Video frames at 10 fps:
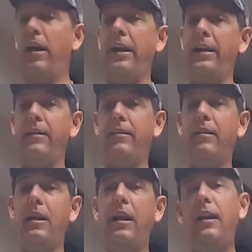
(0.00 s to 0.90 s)
light,
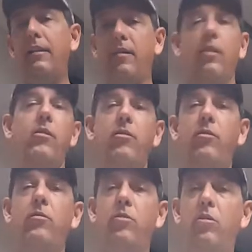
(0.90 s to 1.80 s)
and it
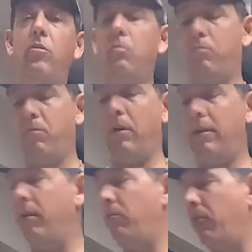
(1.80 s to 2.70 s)
does
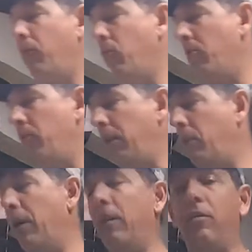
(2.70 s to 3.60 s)
perform really
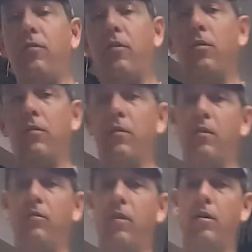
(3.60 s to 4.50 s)
well
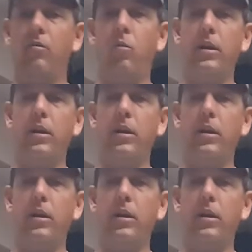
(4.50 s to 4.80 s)
as far as